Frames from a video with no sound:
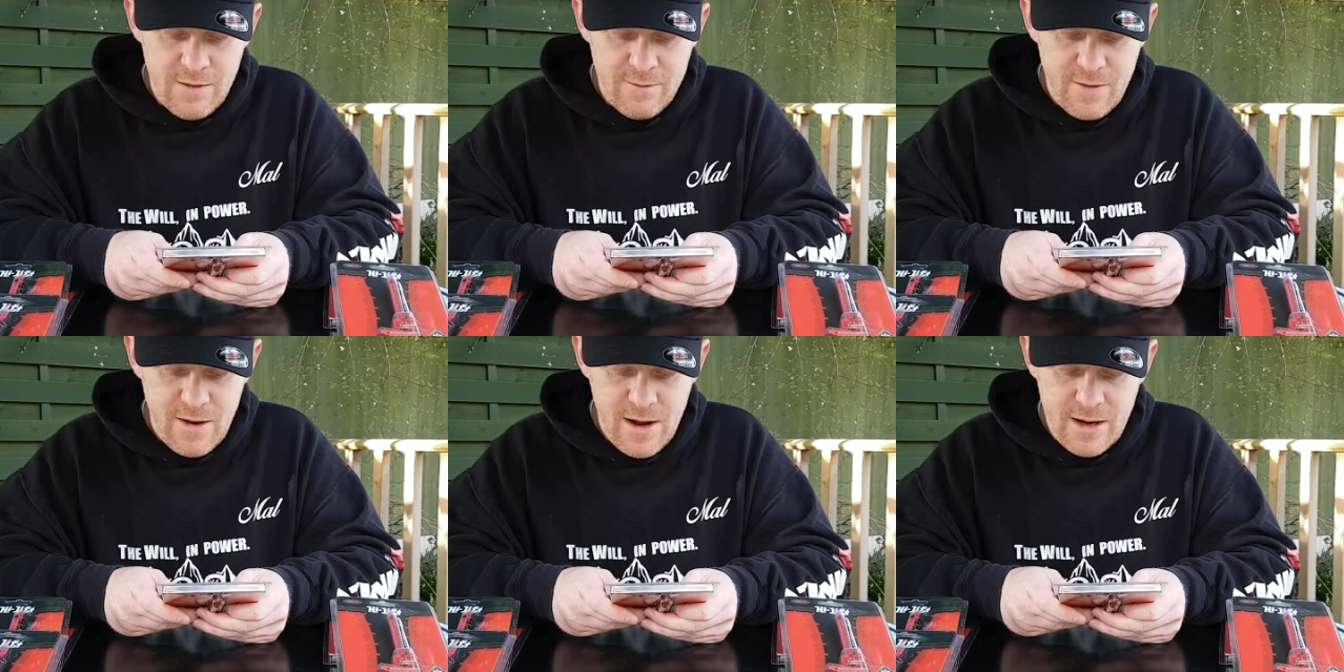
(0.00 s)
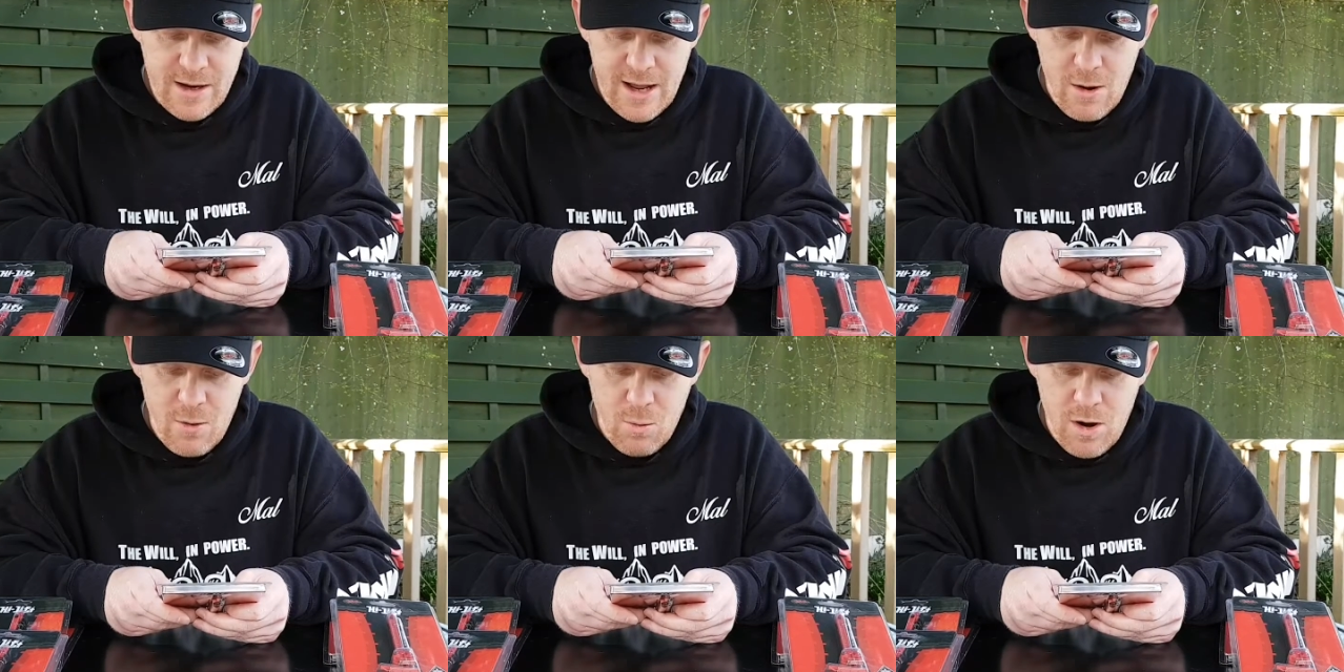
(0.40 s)
Find
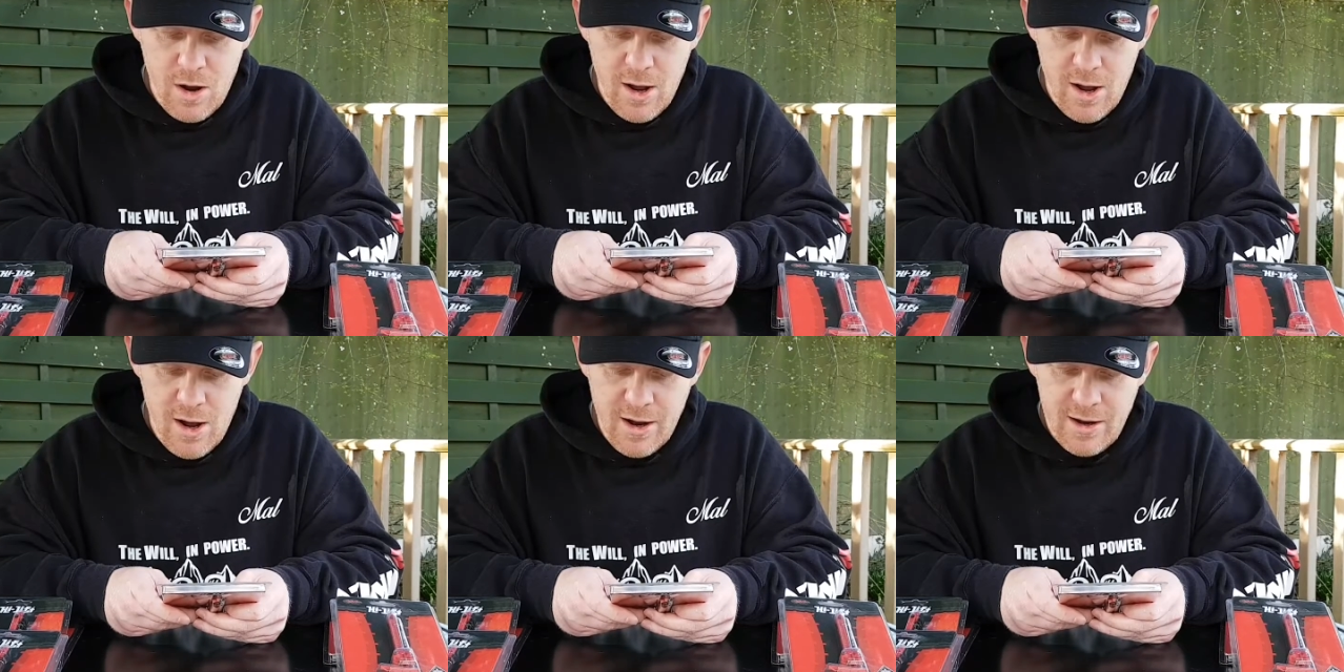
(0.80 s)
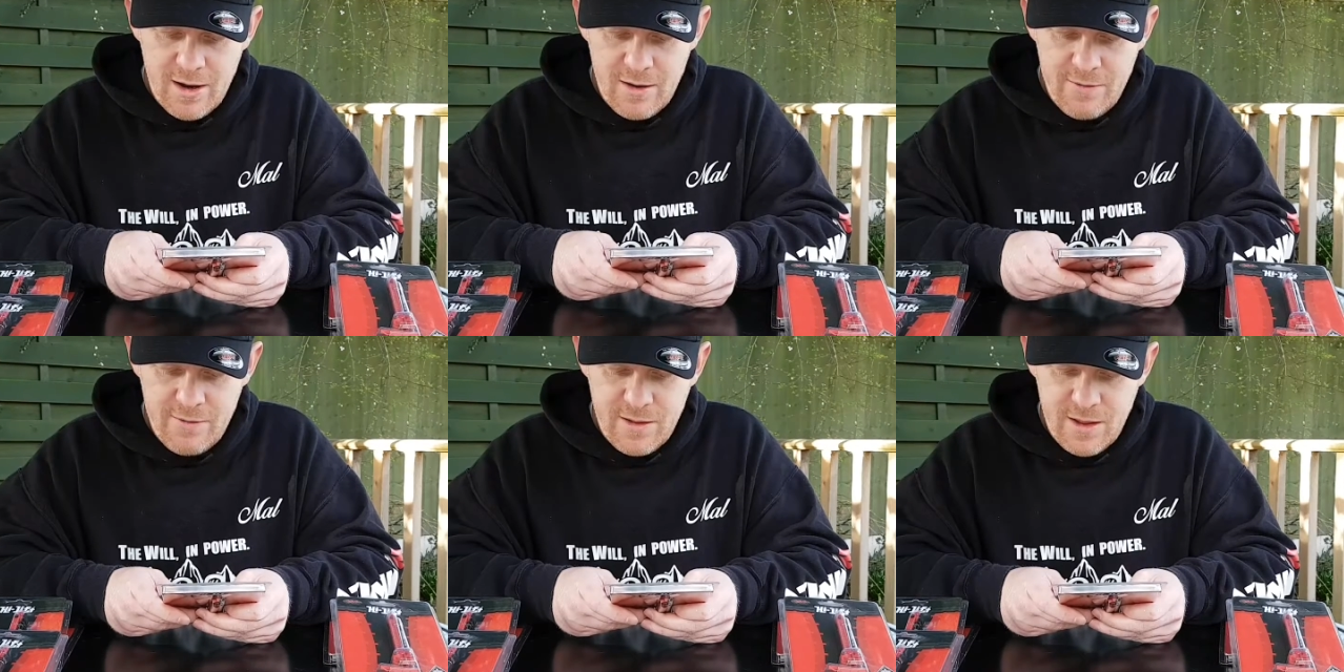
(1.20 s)
out why high
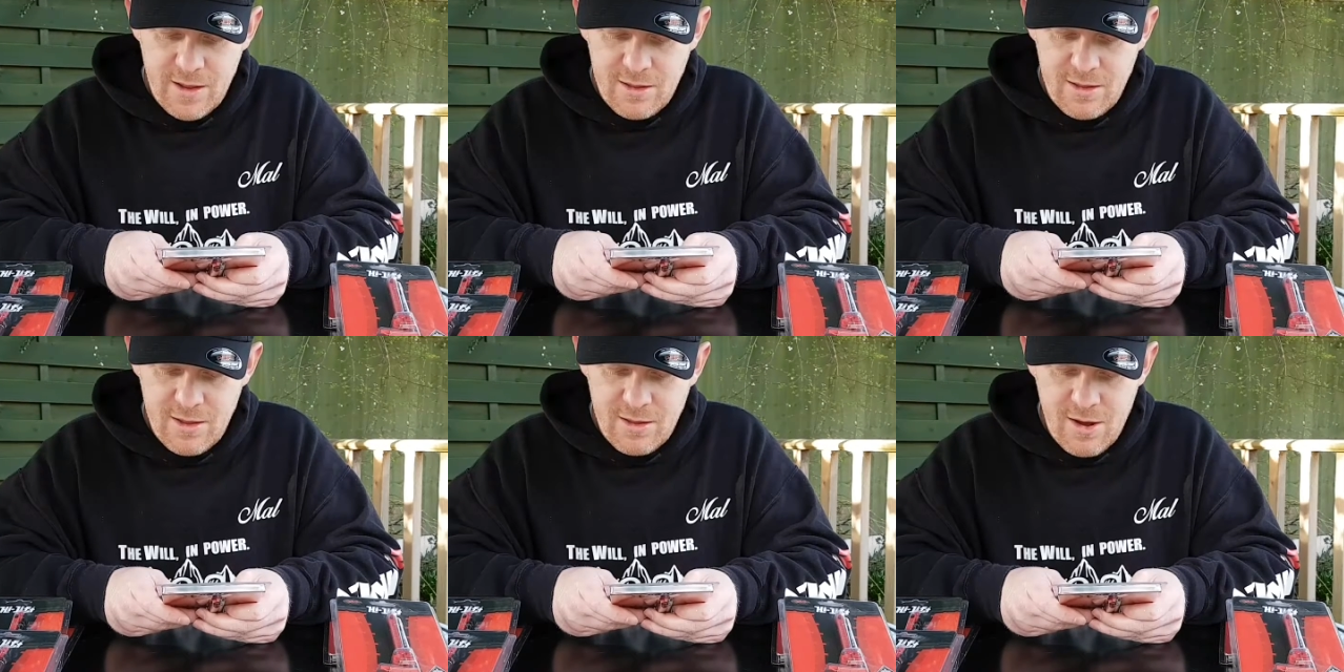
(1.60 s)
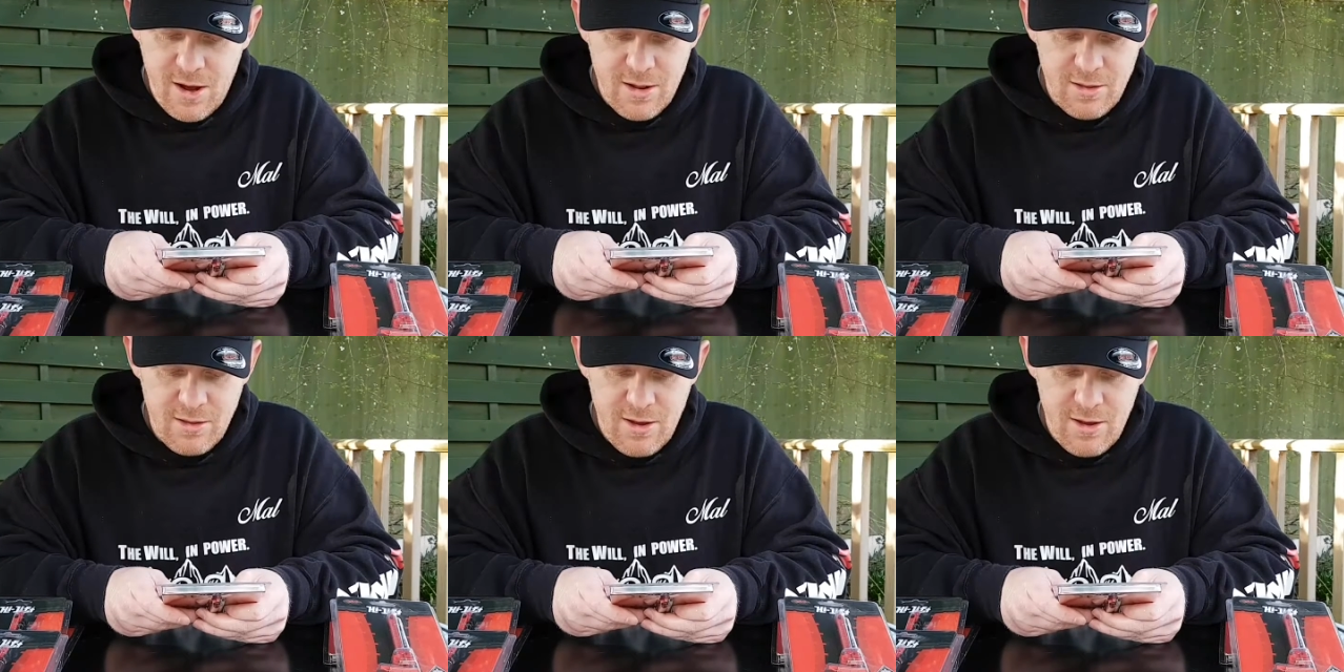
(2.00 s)
lift is designed